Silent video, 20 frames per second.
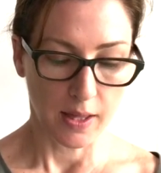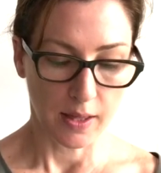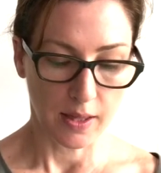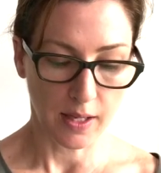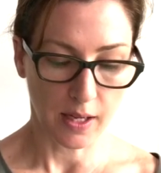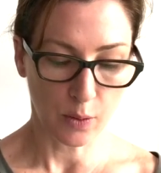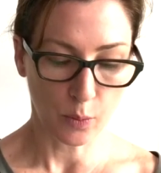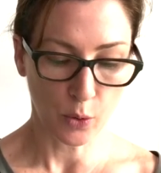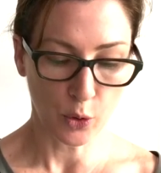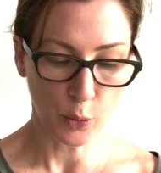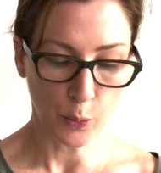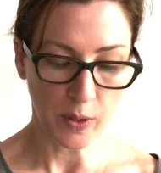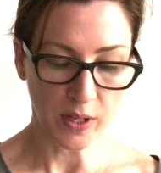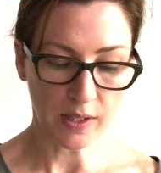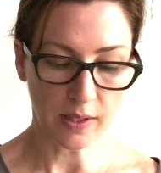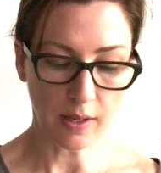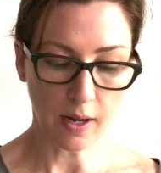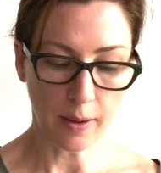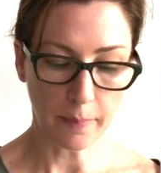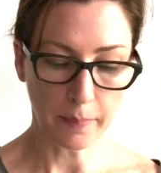There will be
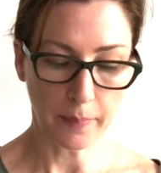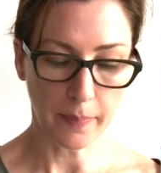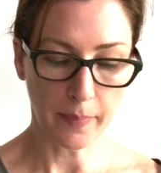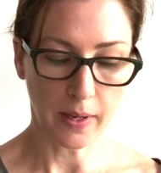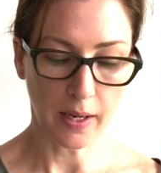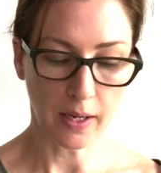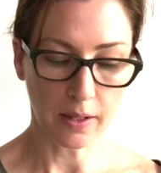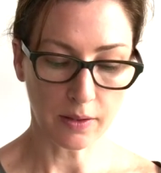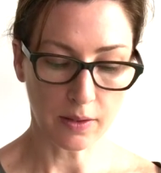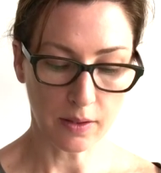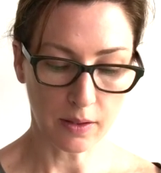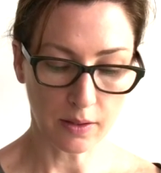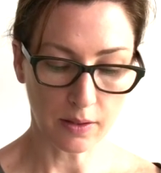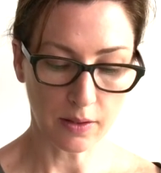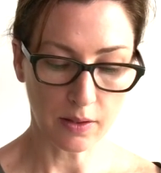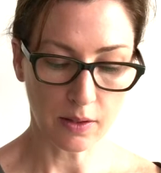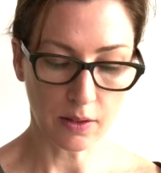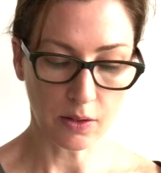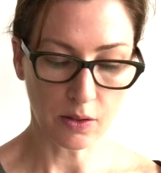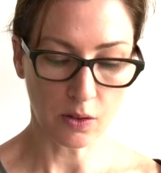some
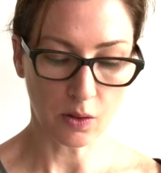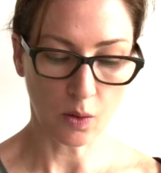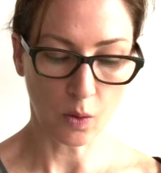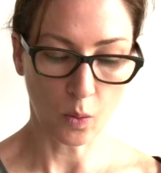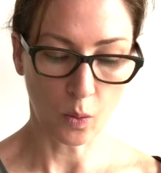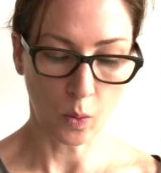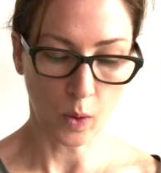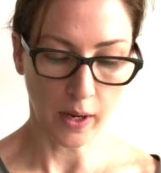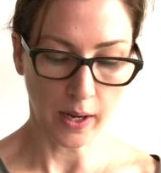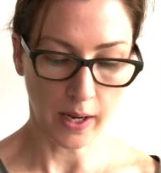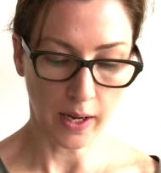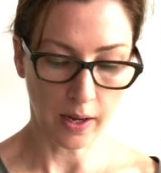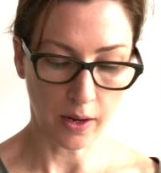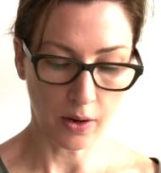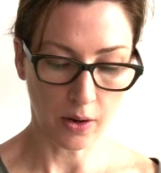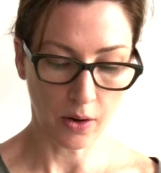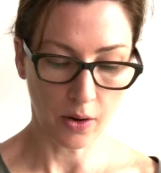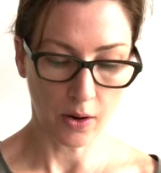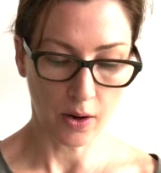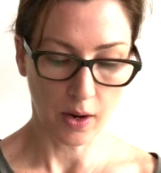instances
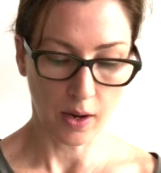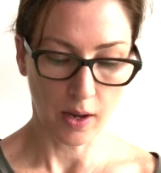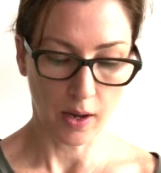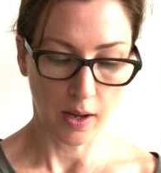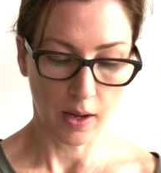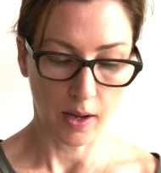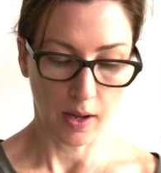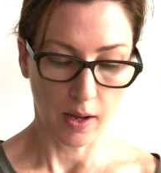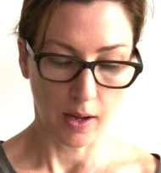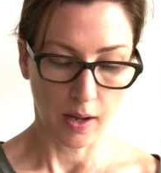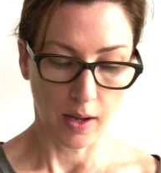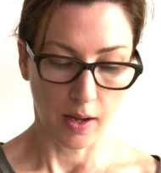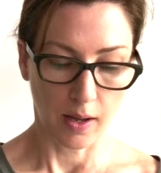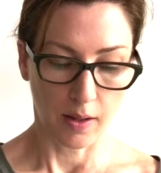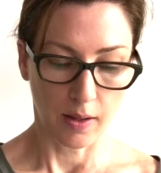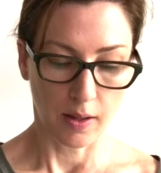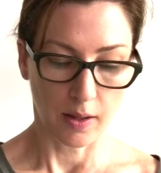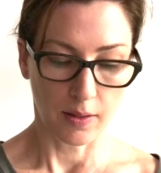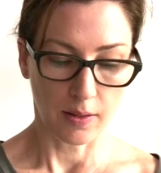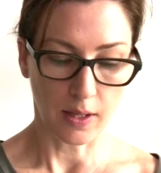where
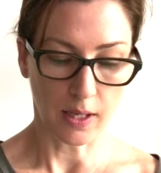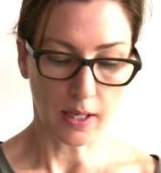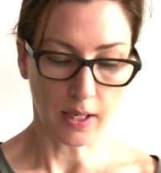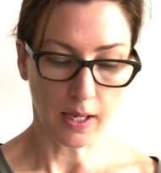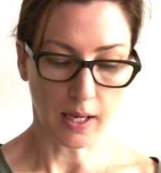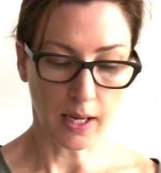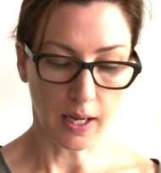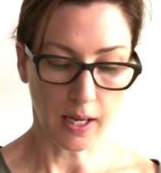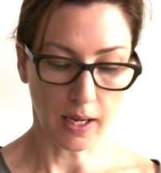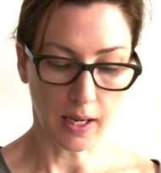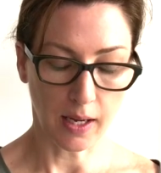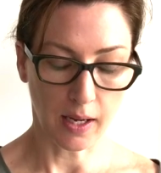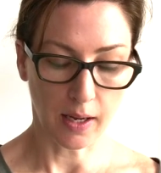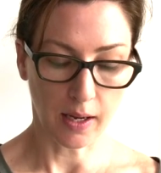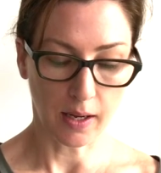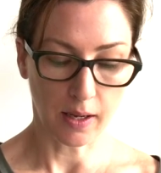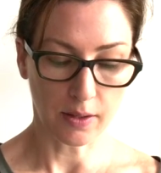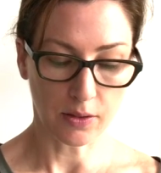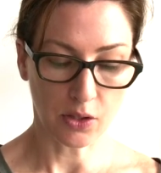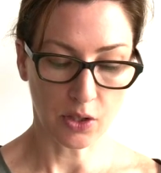the
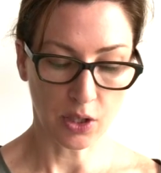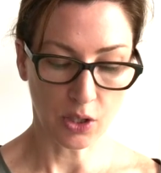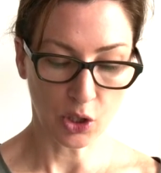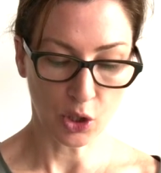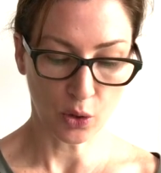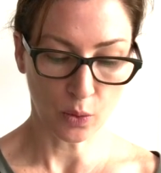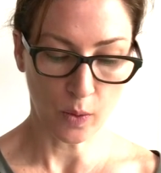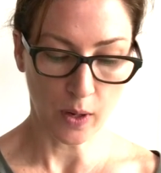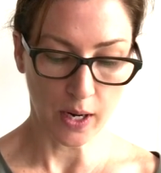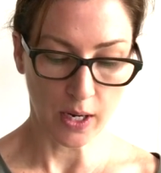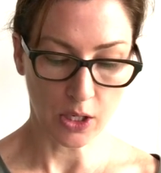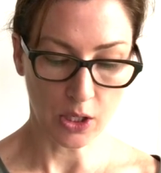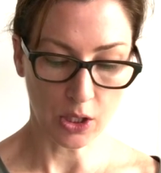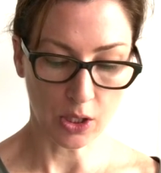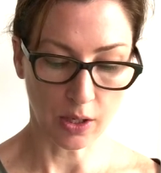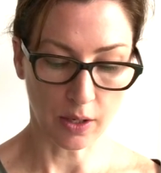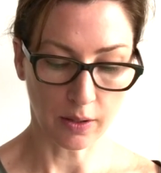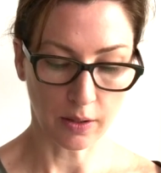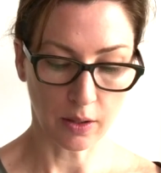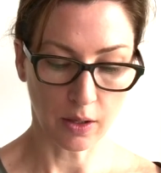
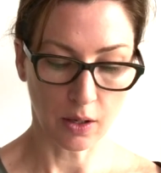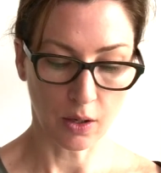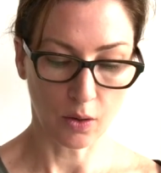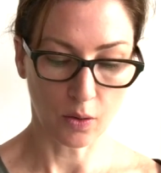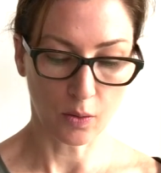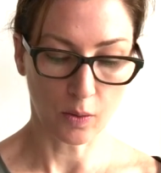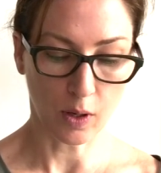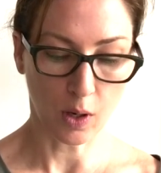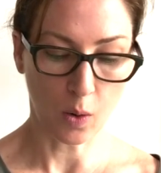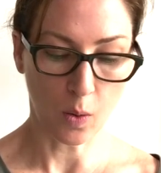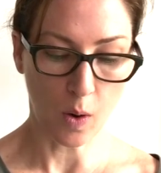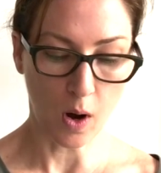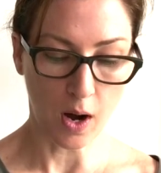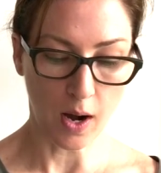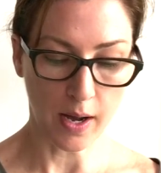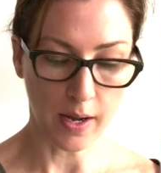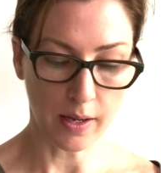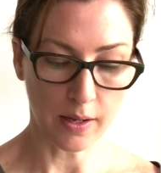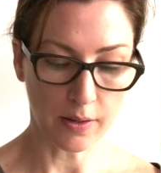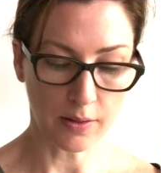situation
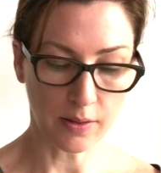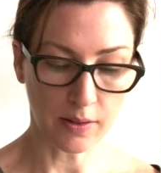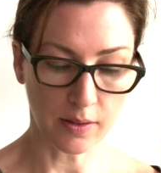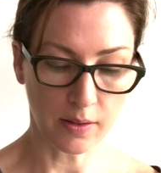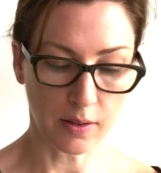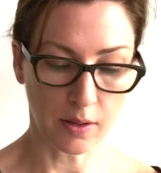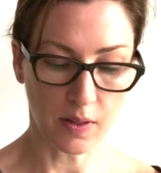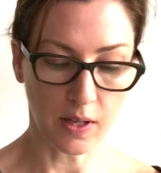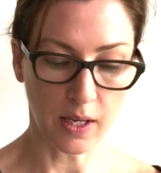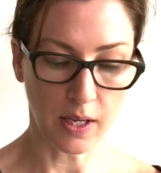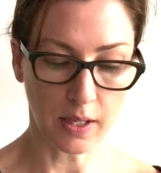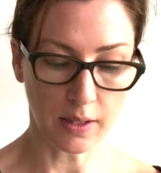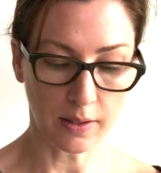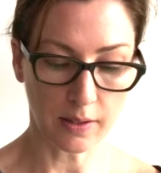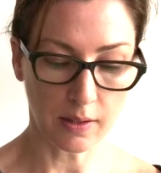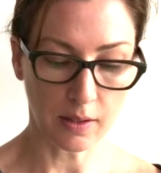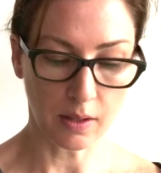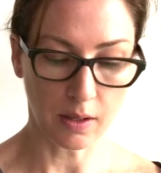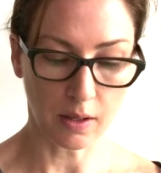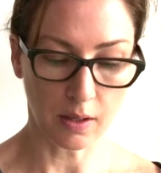requires the
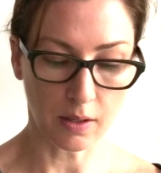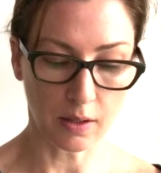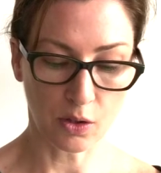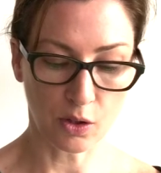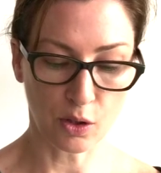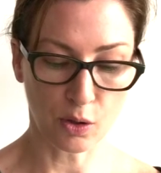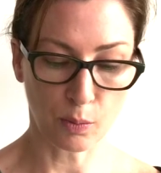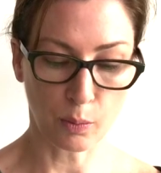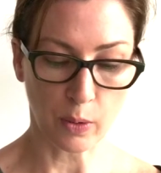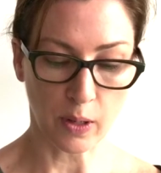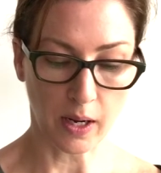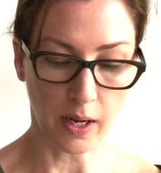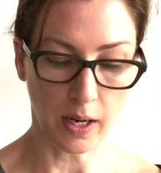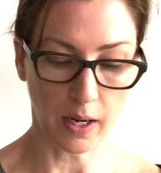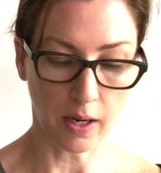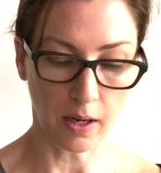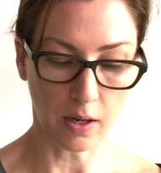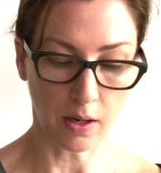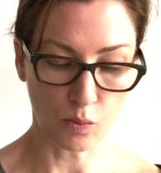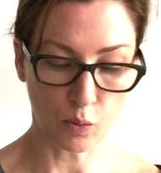incident to
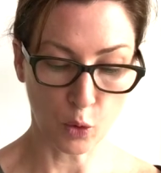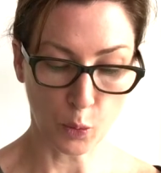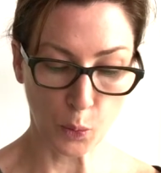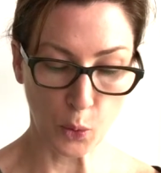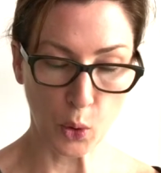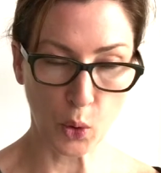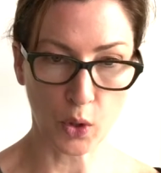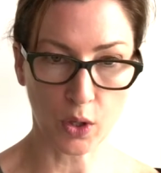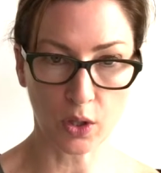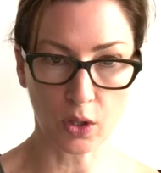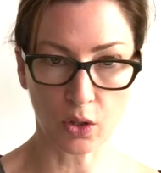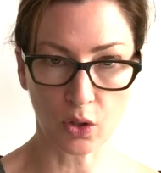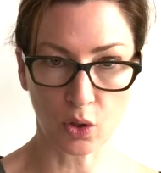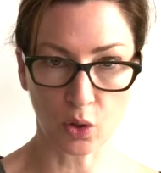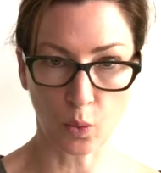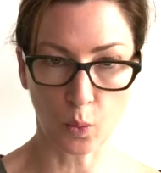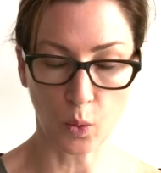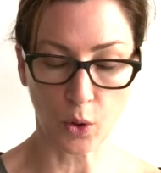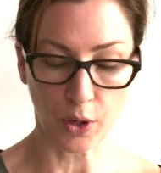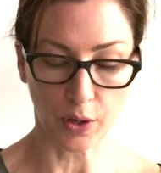be reported
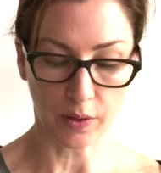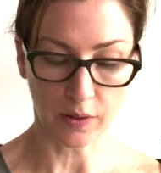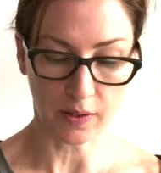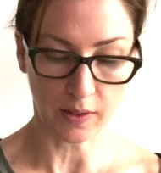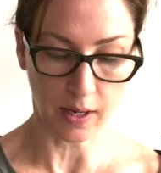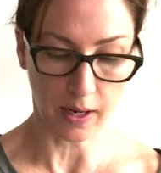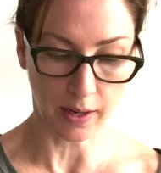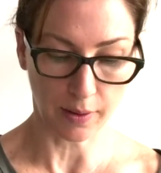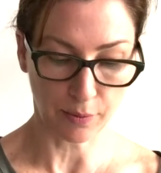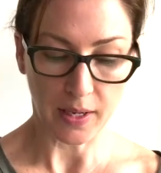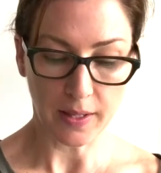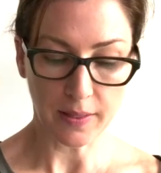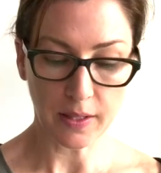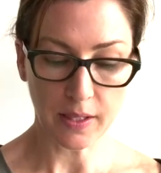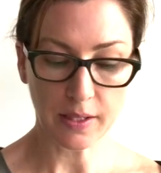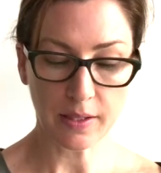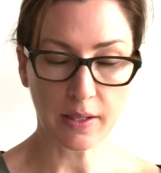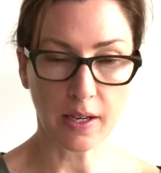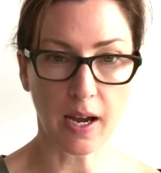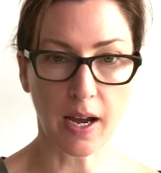to WorkSafe. In
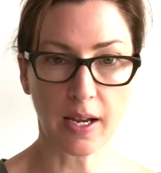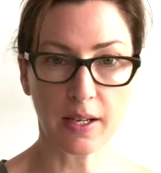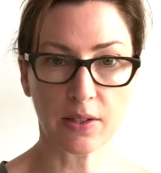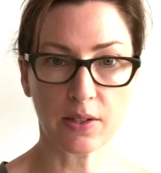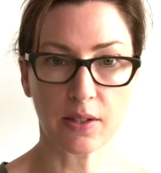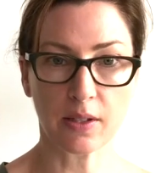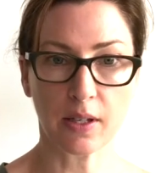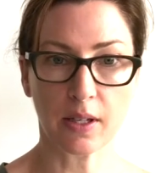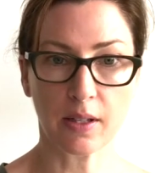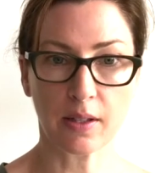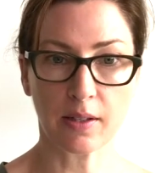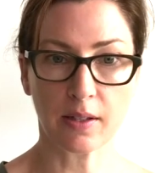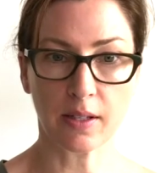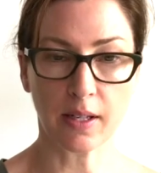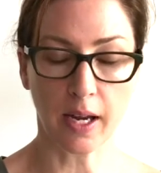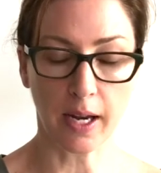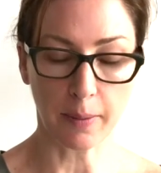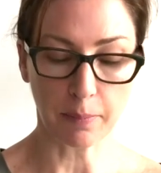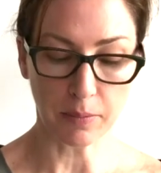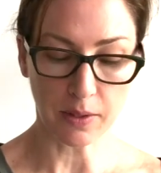this case, it's
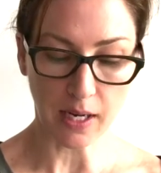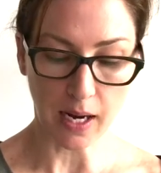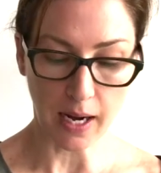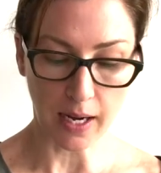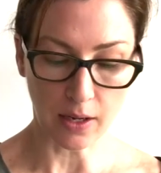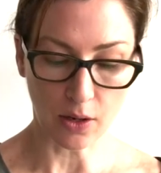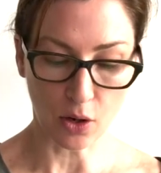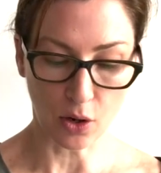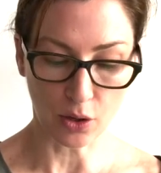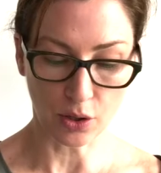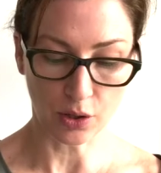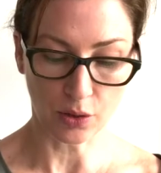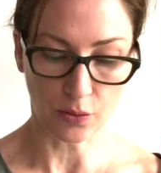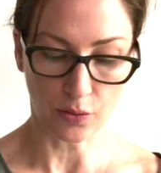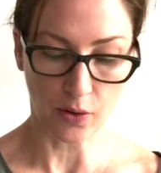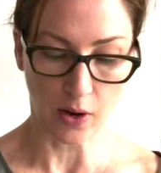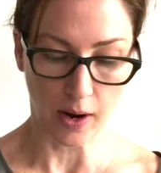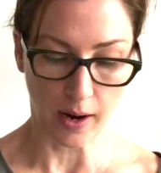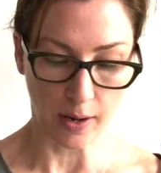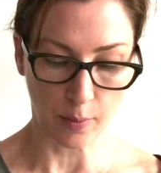deemed a
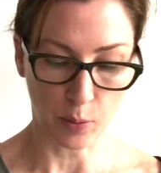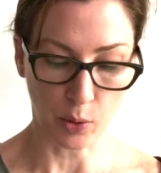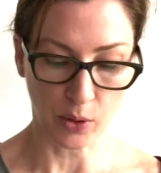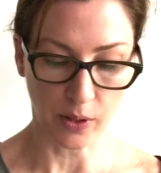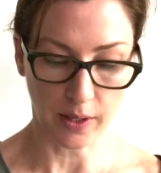notifiable